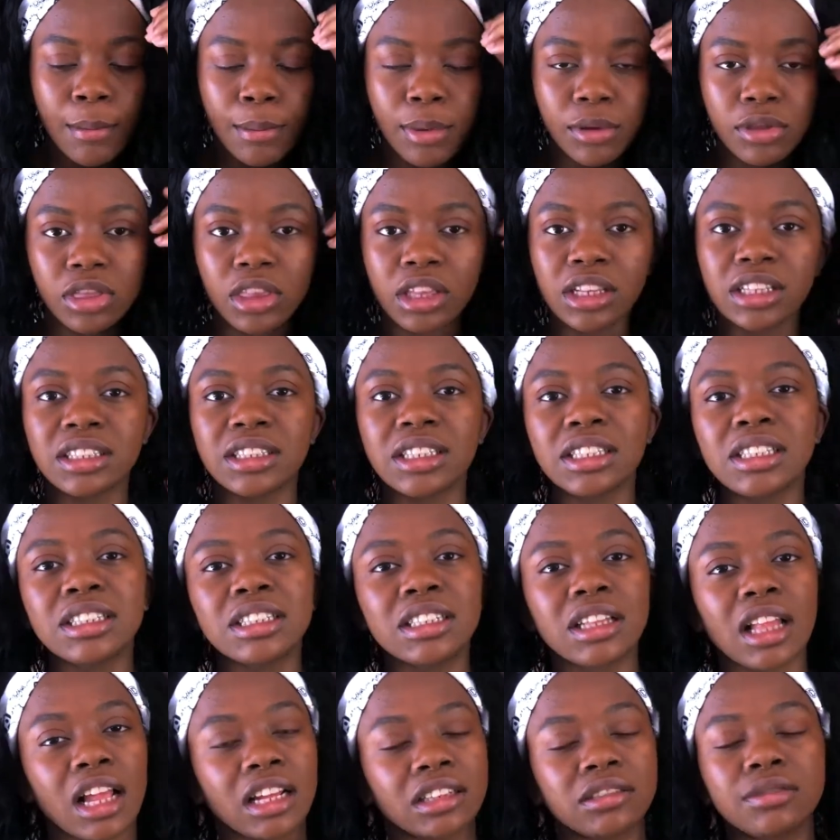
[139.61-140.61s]
but these
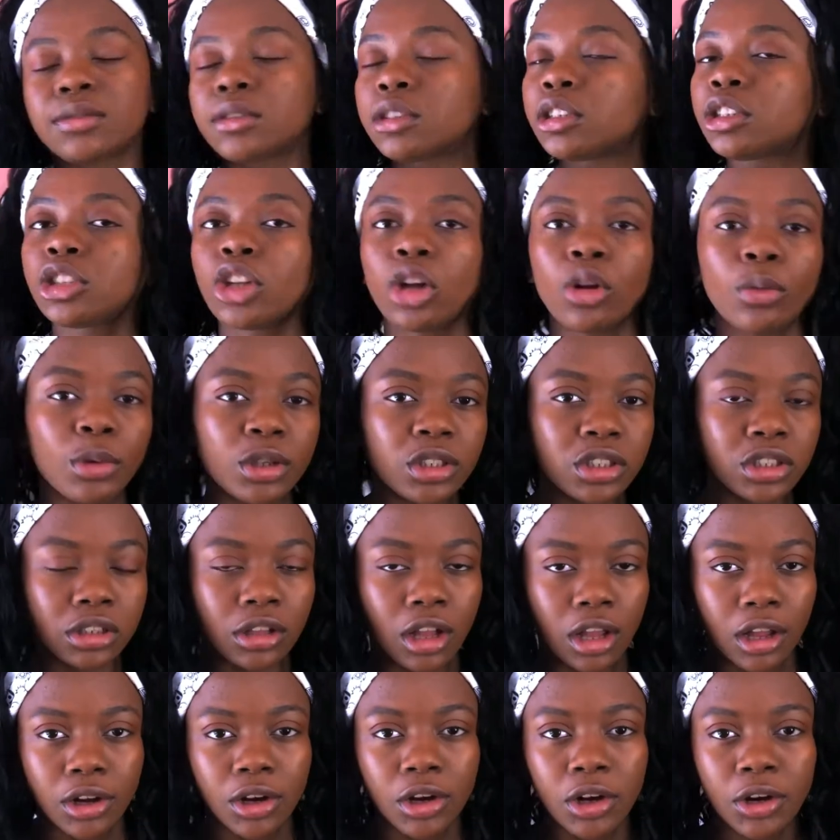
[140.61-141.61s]
things last for so much
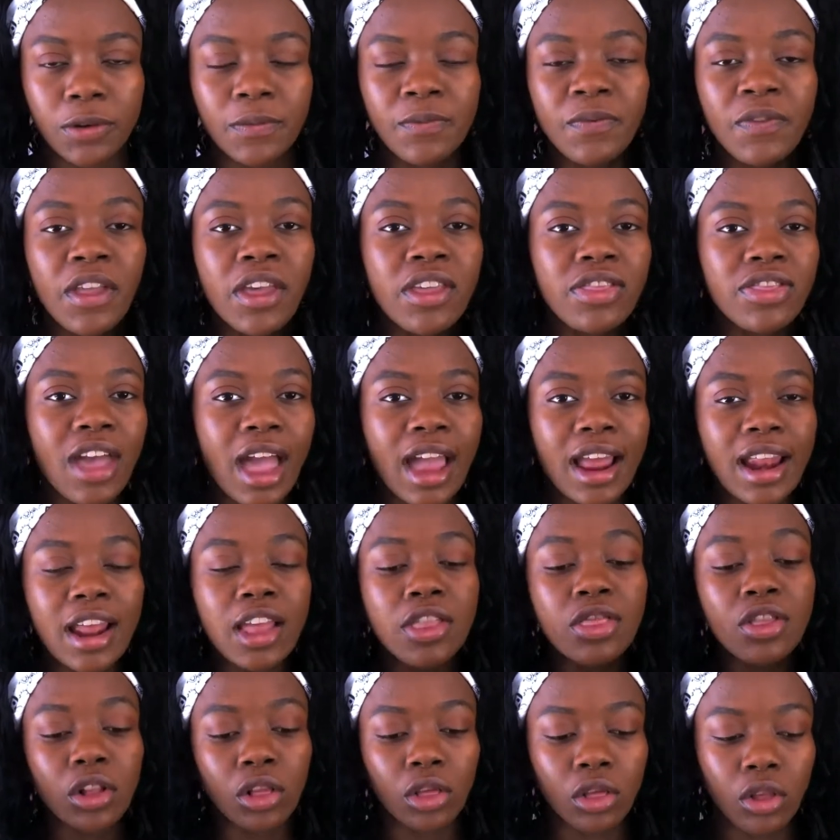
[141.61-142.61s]
longer that
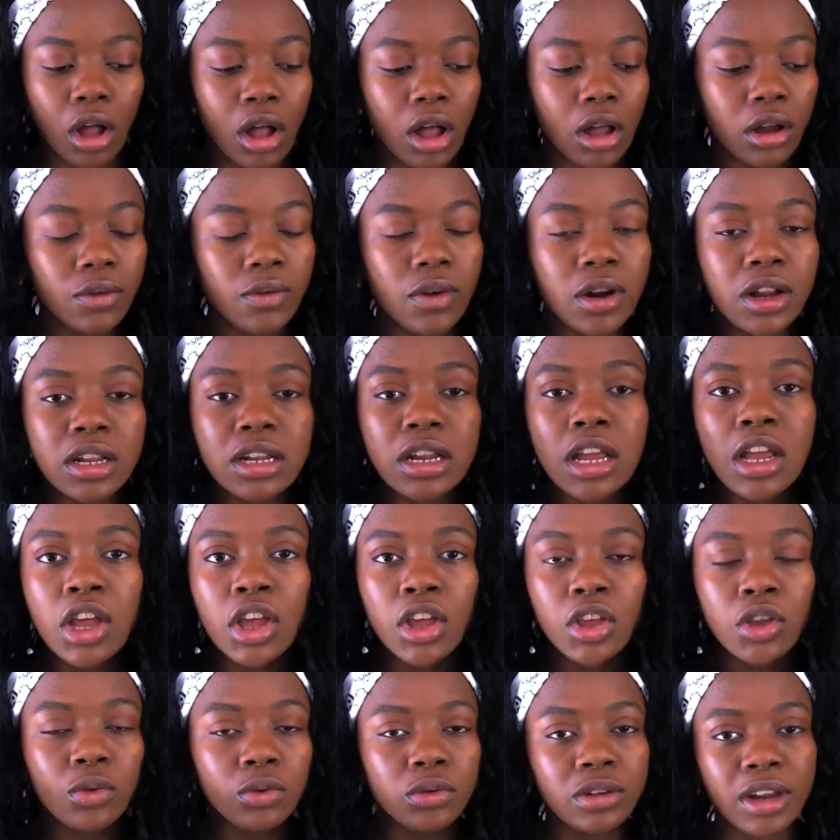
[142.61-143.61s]
in the long run,
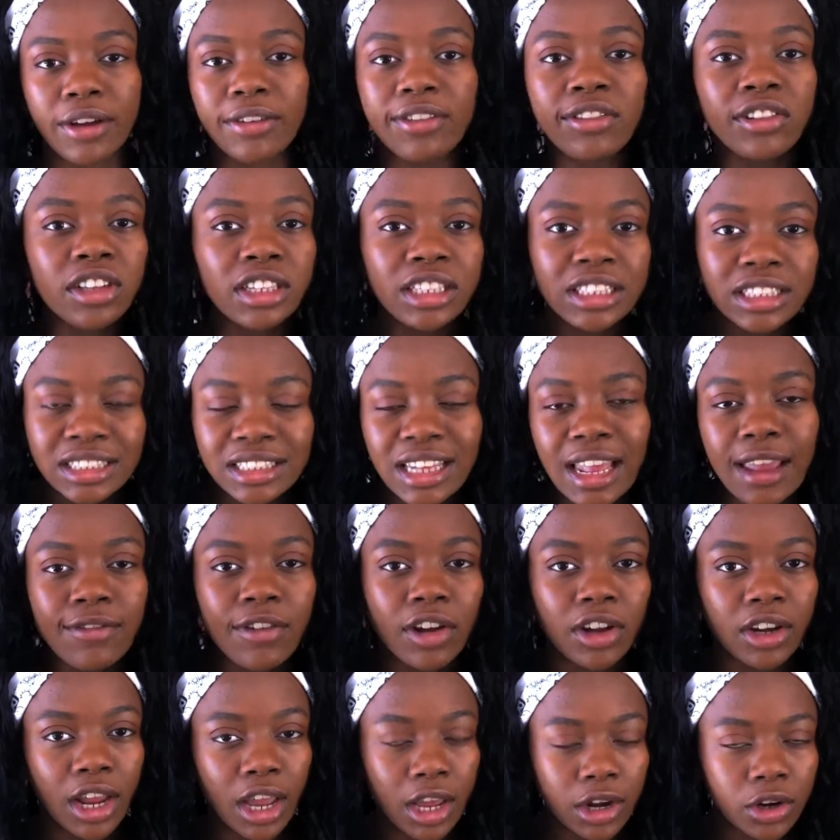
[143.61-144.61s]
you definitely
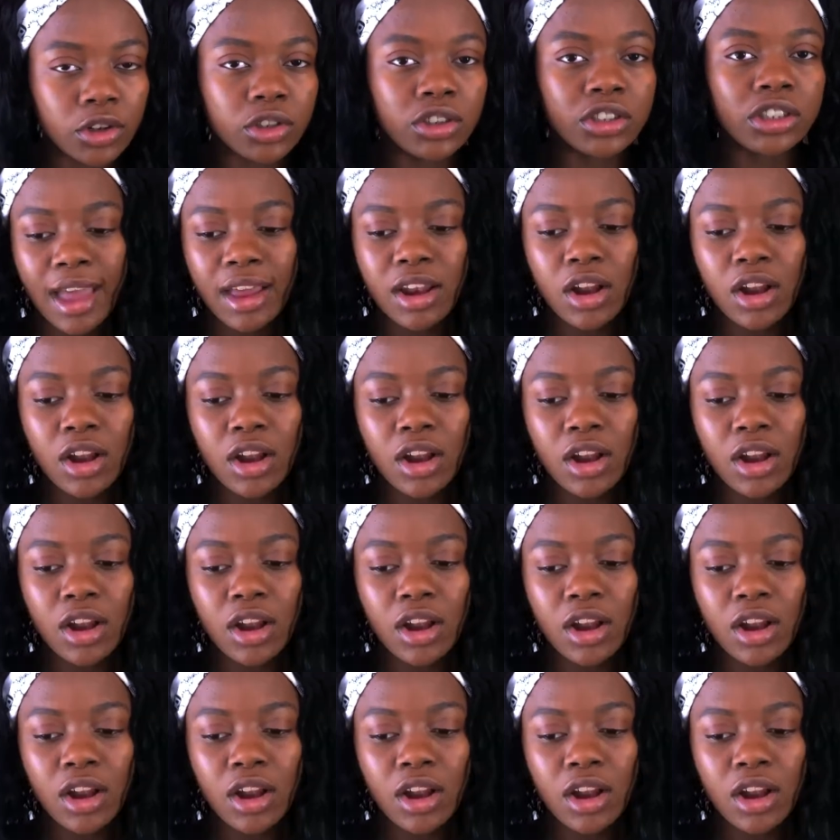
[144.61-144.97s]
save on energy.